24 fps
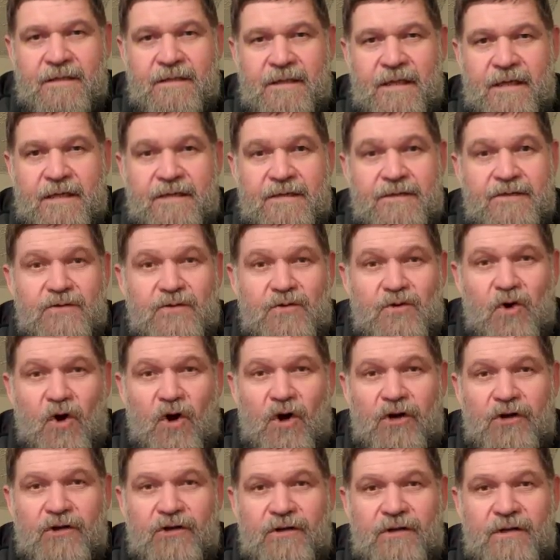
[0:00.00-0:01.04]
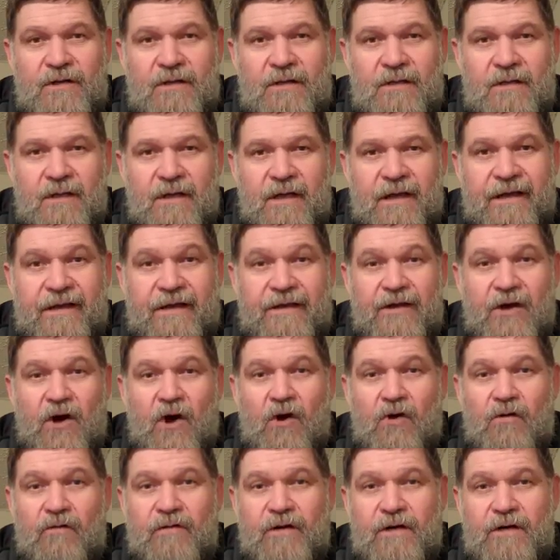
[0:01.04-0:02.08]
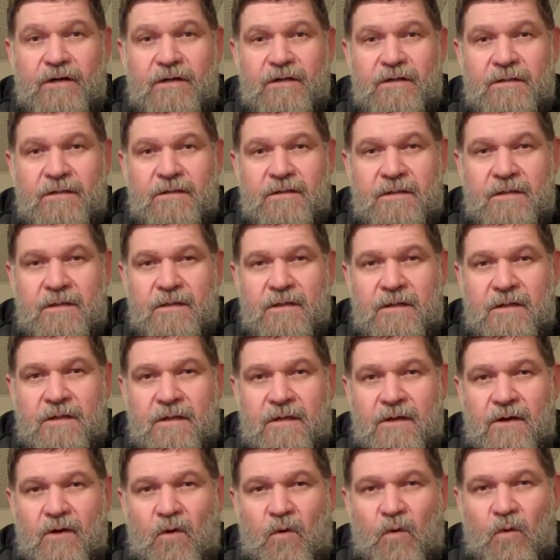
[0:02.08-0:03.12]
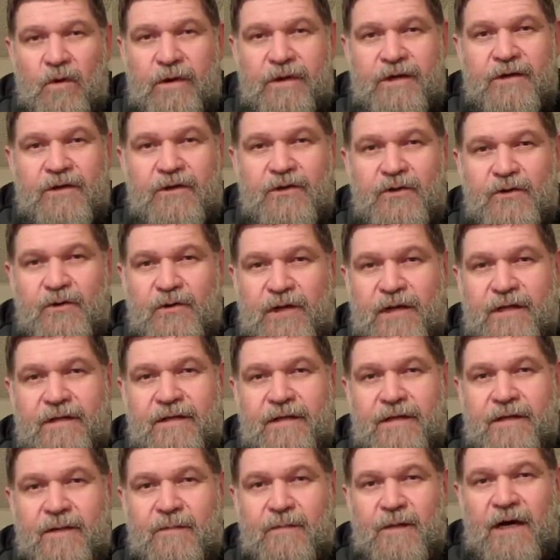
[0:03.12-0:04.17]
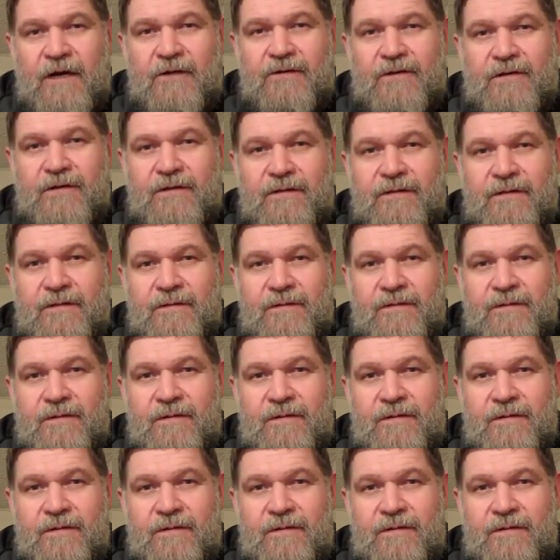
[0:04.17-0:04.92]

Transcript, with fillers: that is gone and over. We can do nothing about it.